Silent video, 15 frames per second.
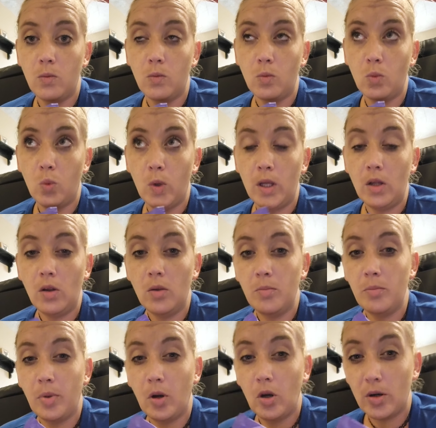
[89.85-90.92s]
will
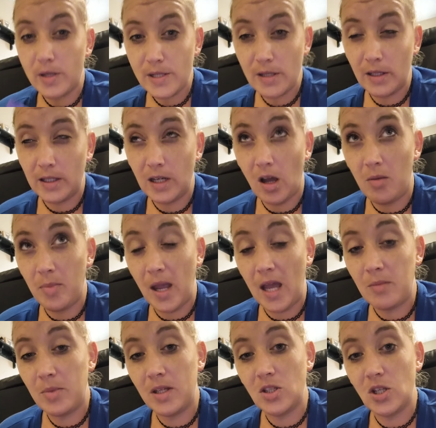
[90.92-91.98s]
personally, not
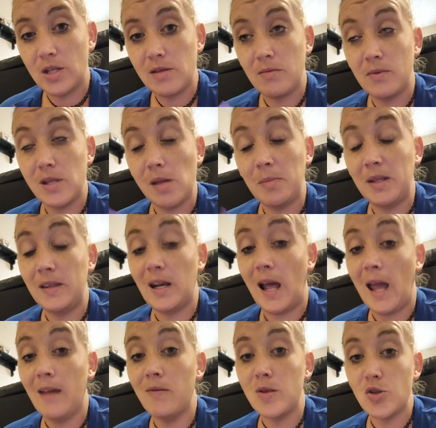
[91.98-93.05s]
bad, but just something that
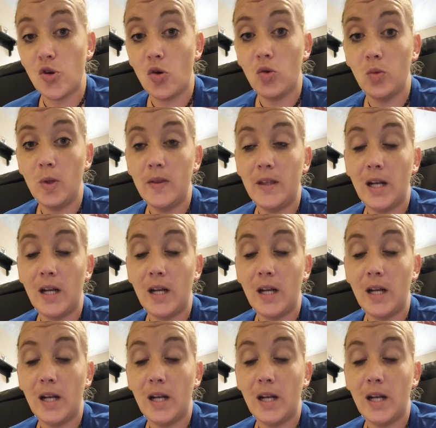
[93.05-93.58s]
I've struggled with,